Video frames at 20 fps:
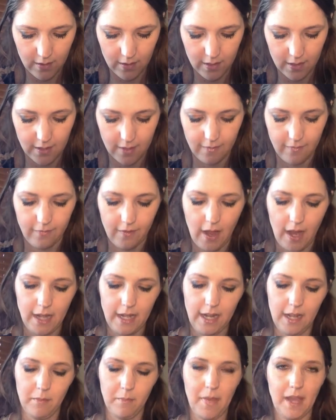
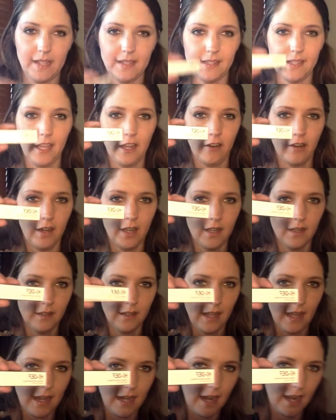Defining Mascara,
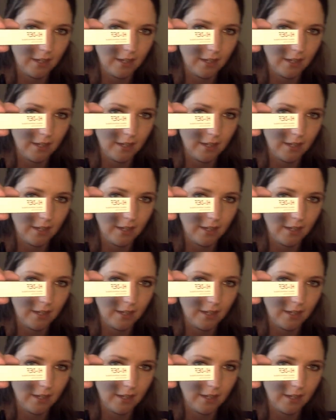and I